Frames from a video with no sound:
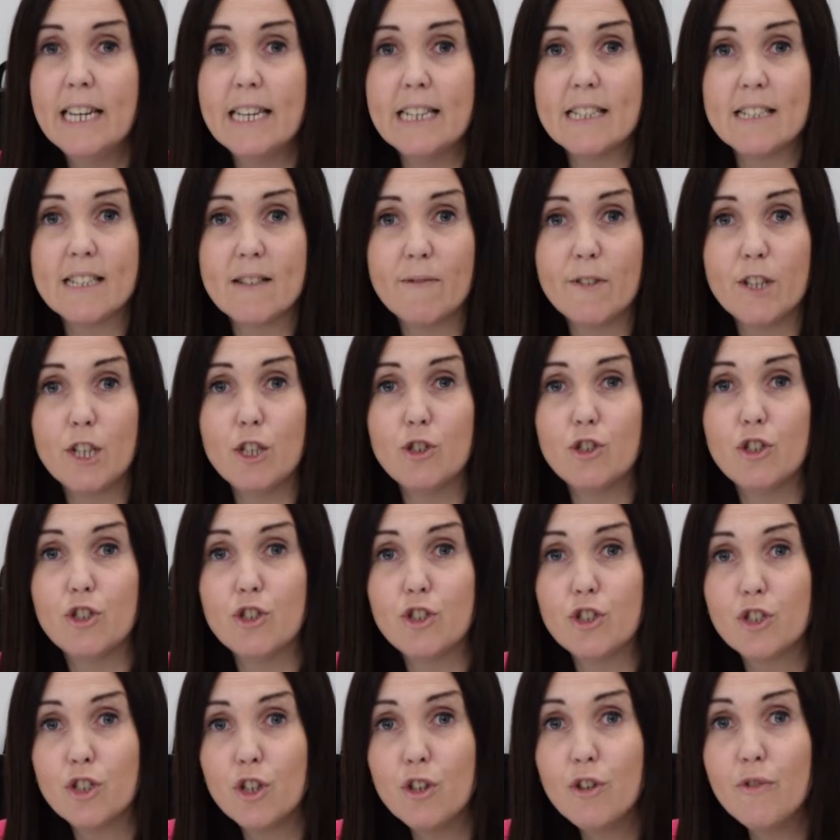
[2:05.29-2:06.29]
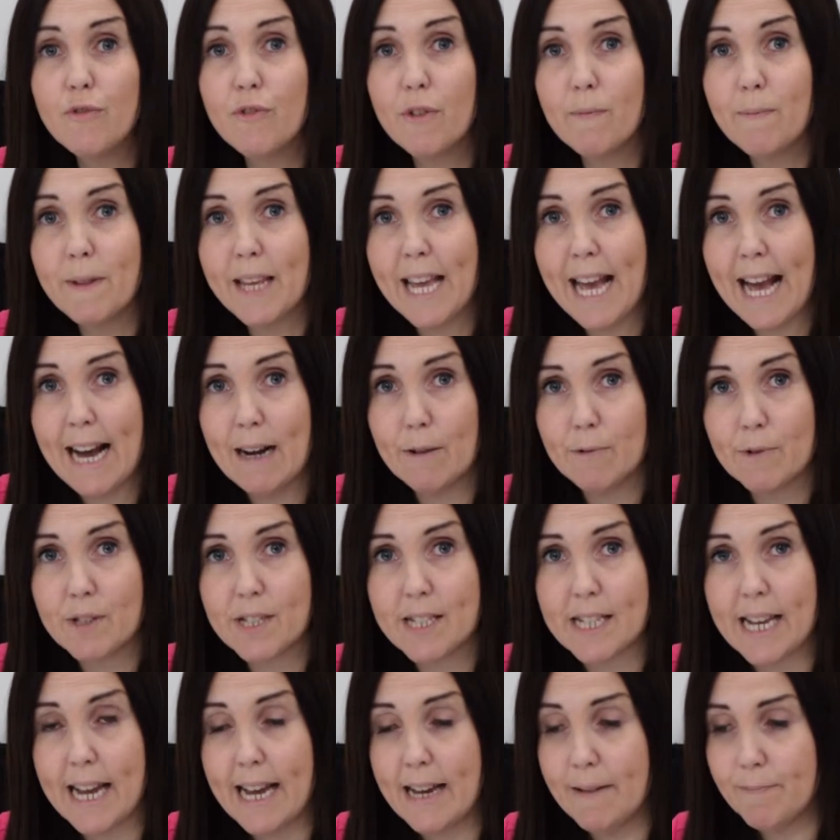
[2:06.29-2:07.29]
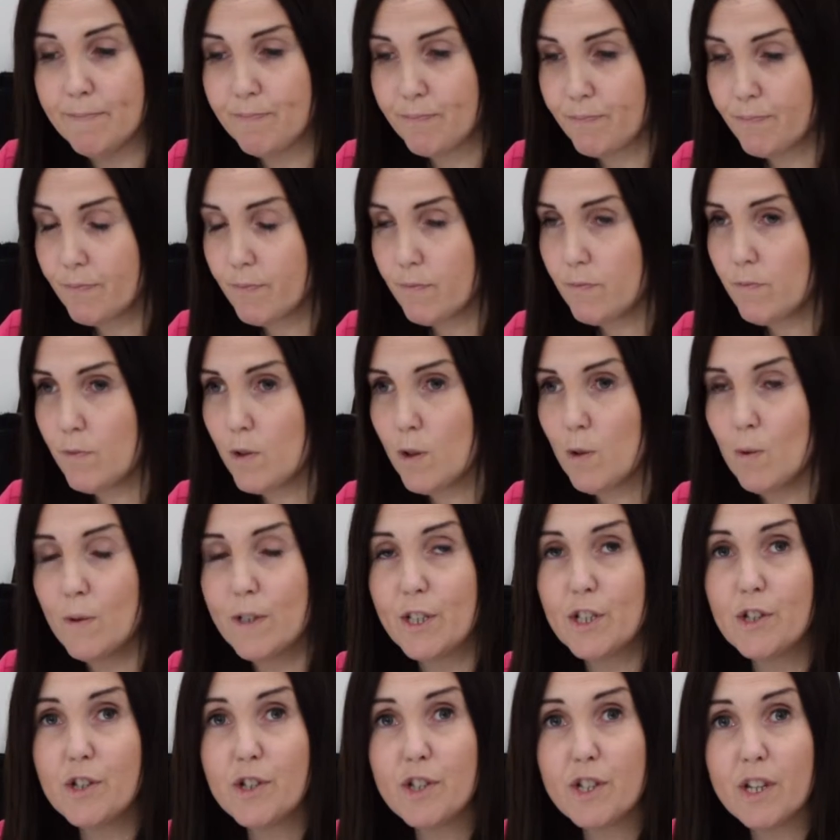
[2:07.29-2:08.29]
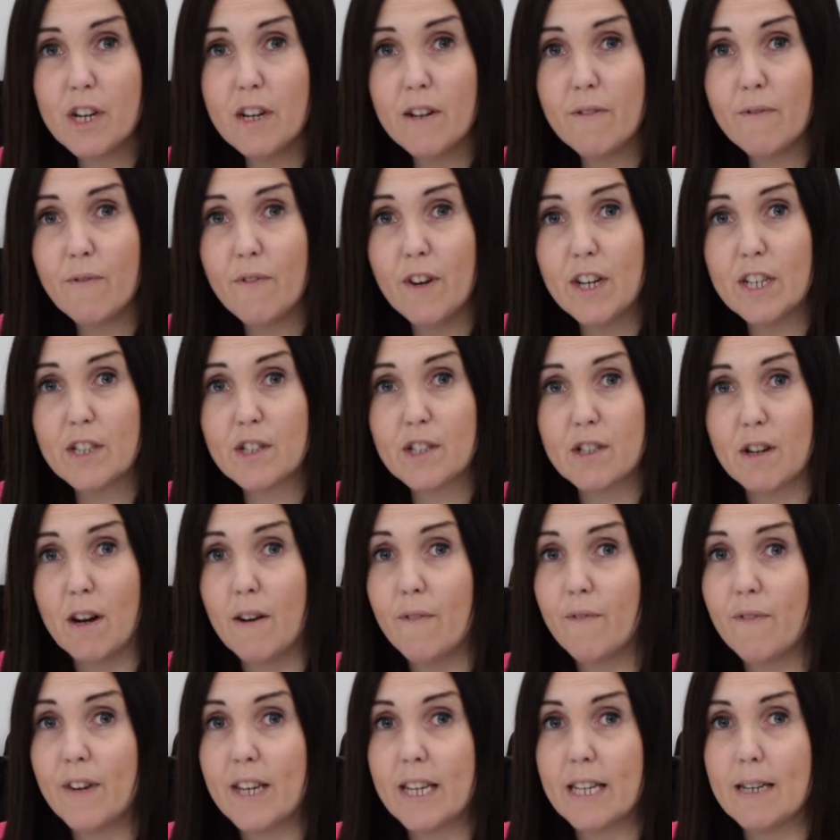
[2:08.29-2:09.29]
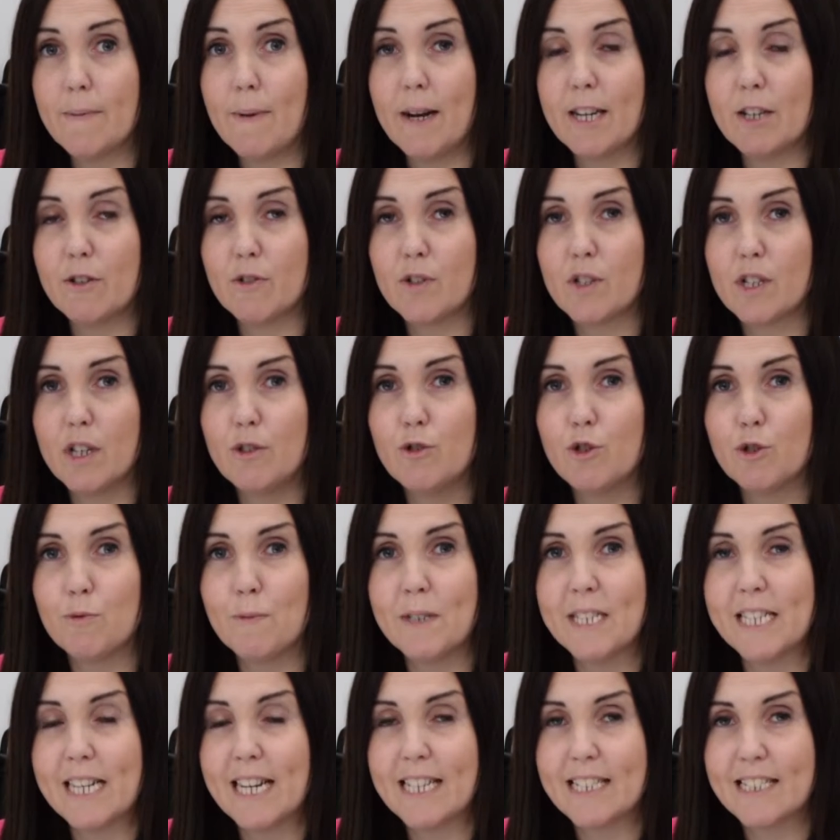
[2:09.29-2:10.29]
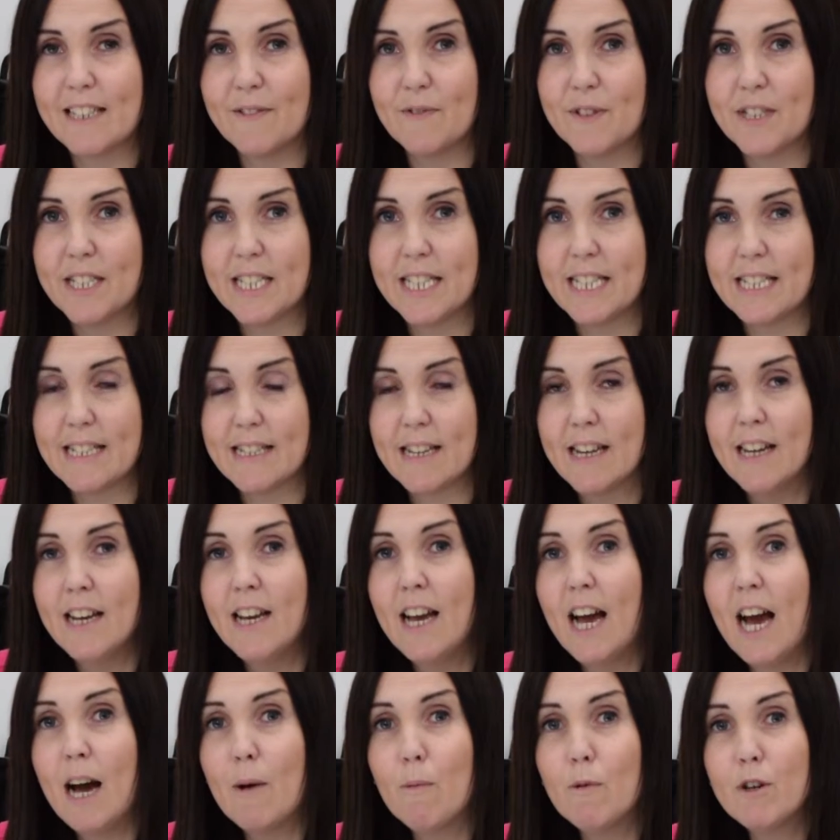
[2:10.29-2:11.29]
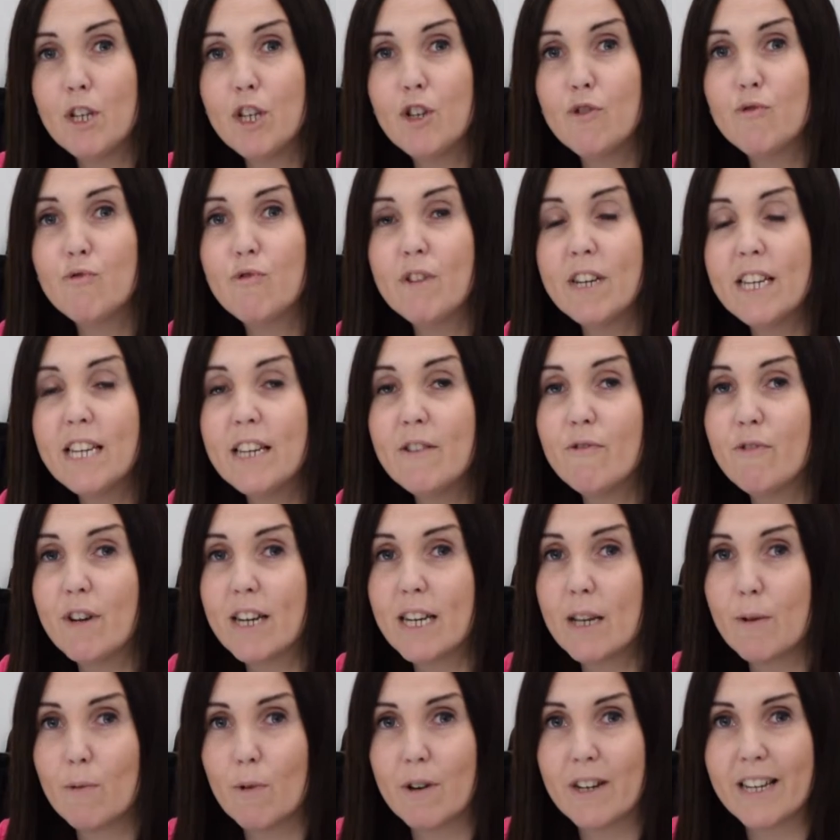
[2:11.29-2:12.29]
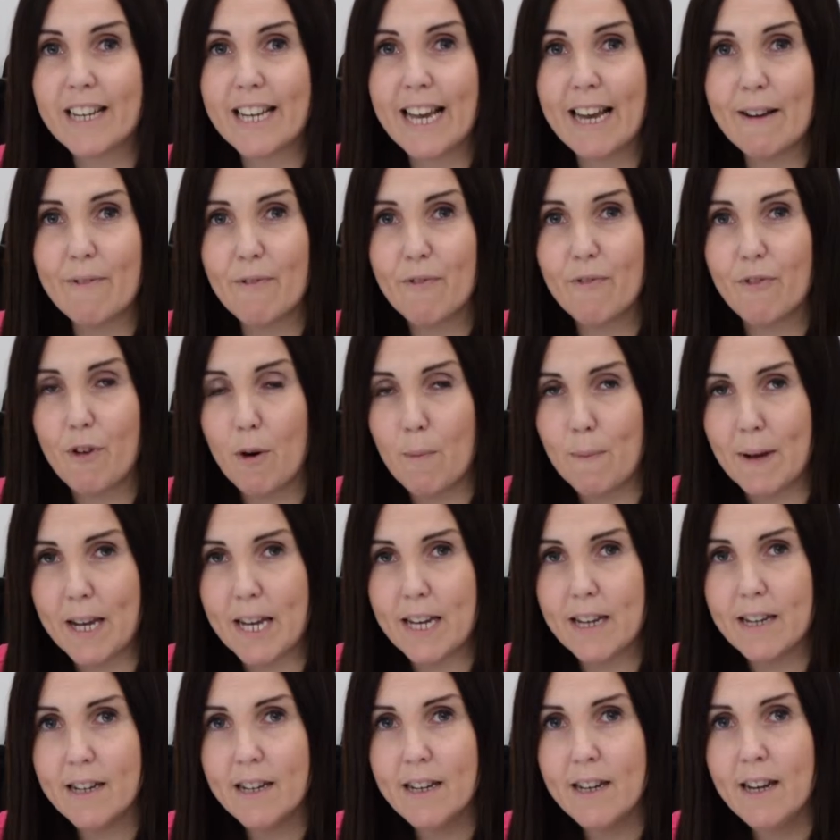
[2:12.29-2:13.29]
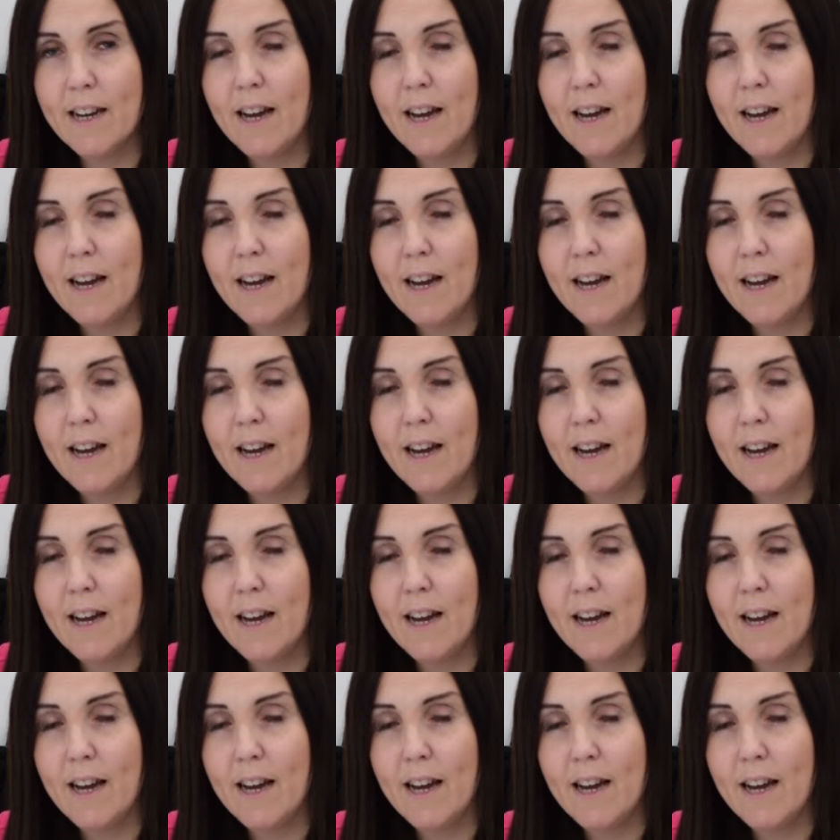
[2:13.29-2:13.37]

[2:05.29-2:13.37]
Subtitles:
It's something you should do from the outset and you first start thinking about your social media activities and what you really want to get from it.